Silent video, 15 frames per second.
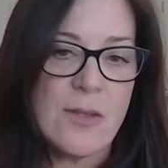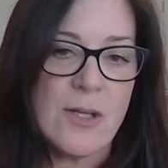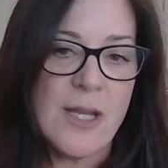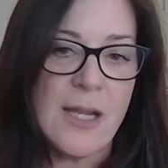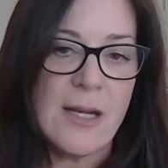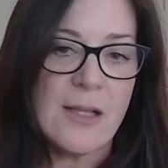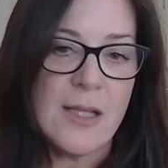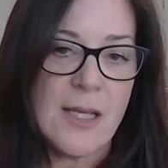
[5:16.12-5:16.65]
So
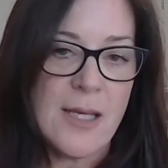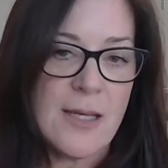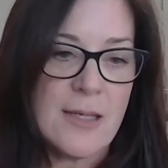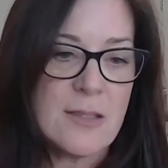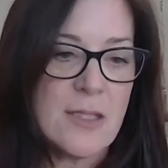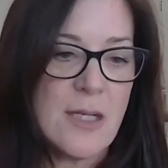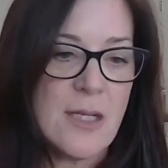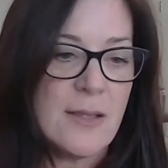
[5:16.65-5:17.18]
they're getting their
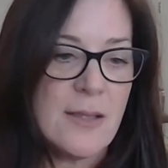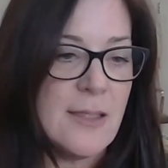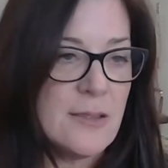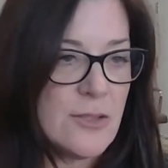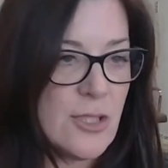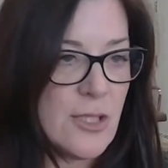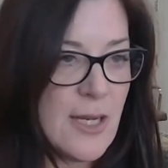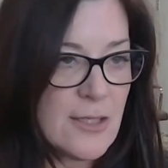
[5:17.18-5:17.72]
hands
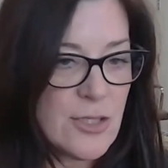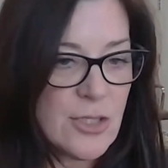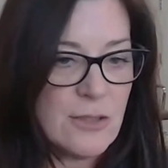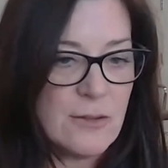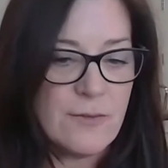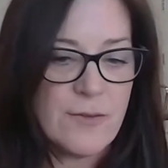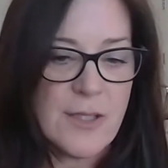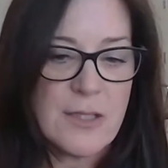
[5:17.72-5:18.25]
on that
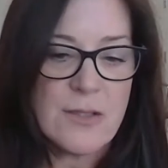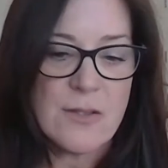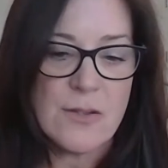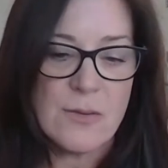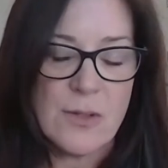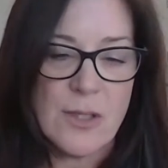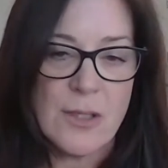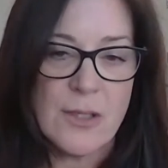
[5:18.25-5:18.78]
international
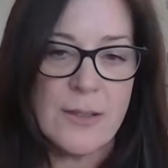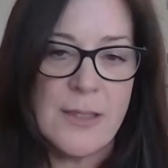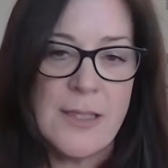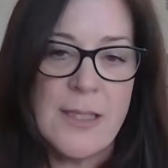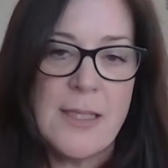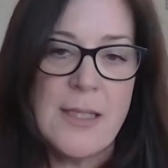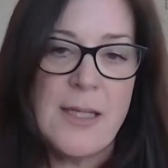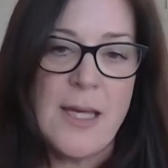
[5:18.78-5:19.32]
freight sooner.